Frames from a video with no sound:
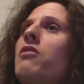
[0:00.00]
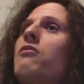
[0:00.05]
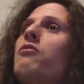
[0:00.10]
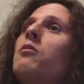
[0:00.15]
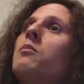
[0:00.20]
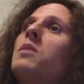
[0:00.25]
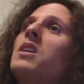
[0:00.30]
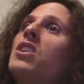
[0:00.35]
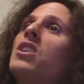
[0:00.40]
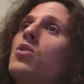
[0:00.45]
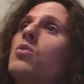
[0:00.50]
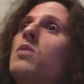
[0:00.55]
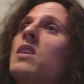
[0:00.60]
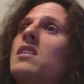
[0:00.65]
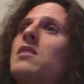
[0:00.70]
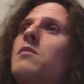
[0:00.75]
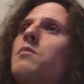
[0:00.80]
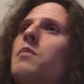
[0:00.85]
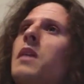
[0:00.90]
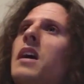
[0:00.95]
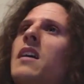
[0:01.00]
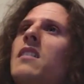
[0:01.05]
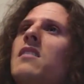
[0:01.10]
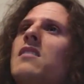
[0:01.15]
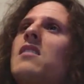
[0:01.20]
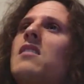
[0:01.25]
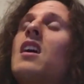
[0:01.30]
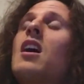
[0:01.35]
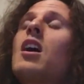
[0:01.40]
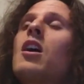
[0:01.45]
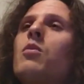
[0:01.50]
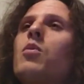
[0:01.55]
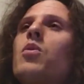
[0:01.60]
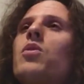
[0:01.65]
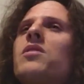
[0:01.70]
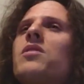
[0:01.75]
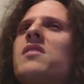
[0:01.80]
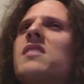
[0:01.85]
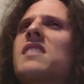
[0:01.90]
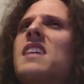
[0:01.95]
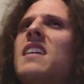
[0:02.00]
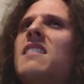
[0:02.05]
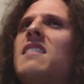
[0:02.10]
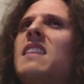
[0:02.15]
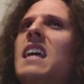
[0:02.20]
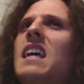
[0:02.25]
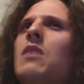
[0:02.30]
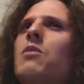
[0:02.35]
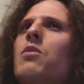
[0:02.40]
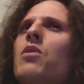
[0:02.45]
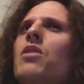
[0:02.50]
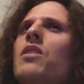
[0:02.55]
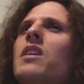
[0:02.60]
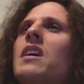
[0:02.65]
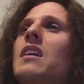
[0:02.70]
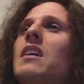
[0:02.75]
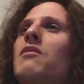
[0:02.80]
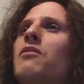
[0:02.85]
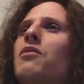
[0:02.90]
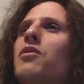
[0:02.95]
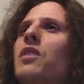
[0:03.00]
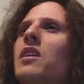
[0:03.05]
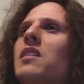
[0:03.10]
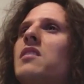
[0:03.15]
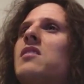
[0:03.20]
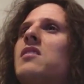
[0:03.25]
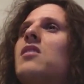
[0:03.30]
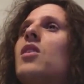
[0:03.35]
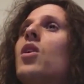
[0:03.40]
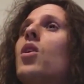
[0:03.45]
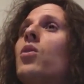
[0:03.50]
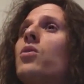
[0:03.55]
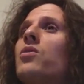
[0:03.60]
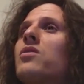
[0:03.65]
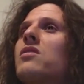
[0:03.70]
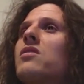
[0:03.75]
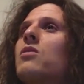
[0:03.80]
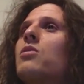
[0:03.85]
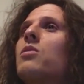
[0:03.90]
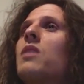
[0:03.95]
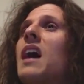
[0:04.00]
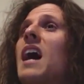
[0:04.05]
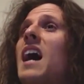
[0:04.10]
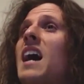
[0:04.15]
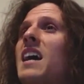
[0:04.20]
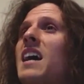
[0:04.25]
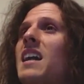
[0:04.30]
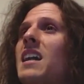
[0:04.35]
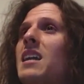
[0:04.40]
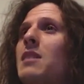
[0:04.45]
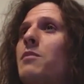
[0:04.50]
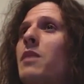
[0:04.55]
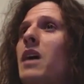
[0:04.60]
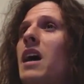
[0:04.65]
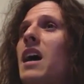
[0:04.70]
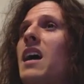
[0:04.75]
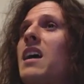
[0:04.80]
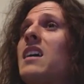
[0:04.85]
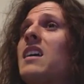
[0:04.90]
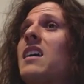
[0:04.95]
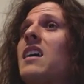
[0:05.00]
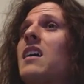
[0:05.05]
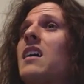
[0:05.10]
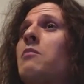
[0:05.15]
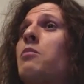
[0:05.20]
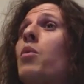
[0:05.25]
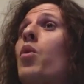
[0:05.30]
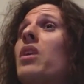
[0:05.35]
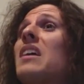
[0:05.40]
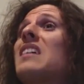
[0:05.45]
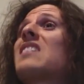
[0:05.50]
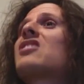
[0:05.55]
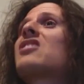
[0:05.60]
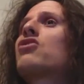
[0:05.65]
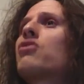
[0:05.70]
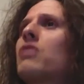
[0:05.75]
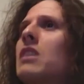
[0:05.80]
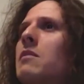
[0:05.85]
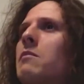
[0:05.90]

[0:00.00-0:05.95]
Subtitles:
from the US bands was that they were influenced also highly by more extreme